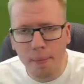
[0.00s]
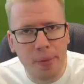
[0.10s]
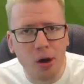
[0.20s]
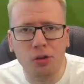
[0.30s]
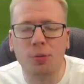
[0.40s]

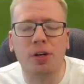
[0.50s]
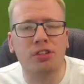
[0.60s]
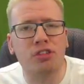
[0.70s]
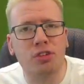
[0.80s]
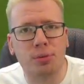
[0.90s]
both were
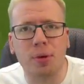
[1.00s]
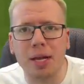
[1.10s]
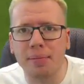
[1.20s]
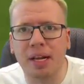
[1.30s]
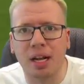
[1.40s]

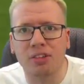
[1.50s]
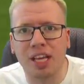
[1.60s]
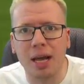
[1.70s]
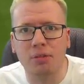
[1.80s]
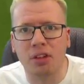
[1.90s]
extremely close games.